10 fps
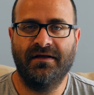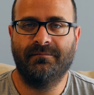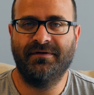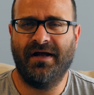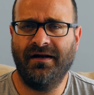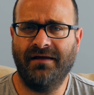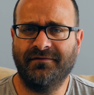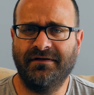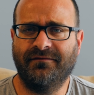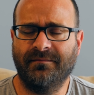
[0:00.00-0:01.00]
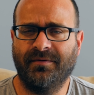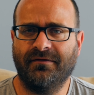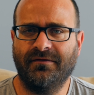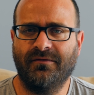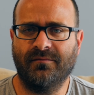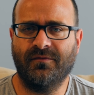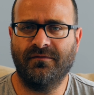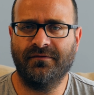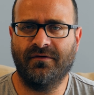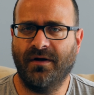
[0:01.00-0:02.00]
but not have anything paranormal
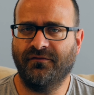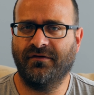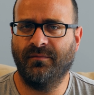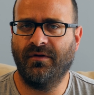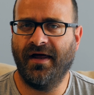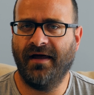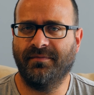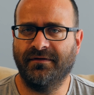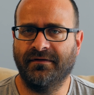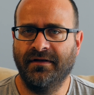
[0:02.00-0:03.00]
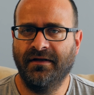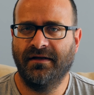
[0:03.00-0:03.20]
or questionable happen